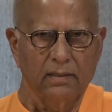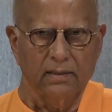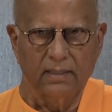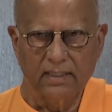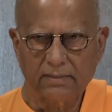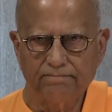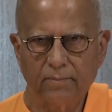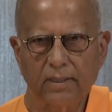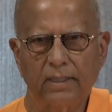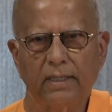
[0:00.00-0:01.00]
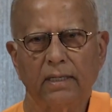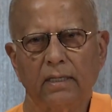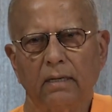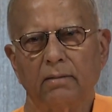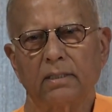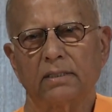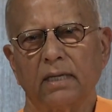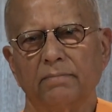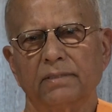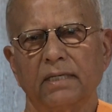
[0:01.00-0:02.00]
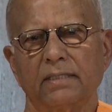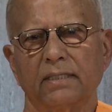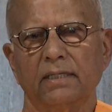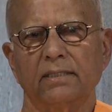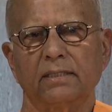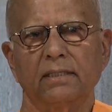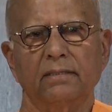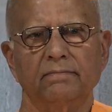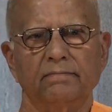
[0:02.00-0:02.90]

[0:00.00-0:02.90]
This morning our subject is